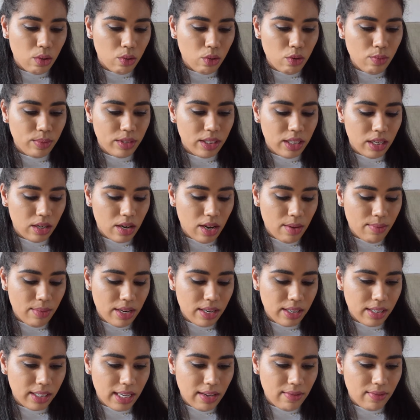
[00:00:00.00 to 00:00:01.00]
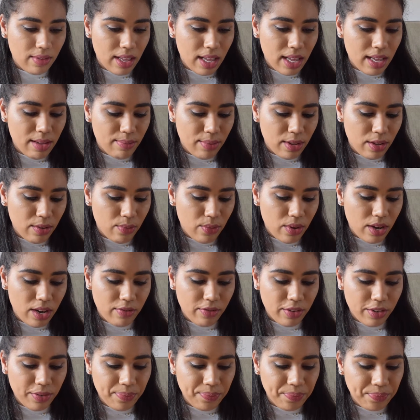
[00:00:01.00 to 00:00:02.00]
Oops, did not mean to save that, but
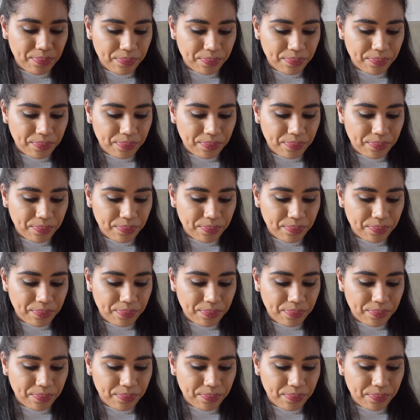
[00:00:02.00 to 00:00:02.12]
whatever.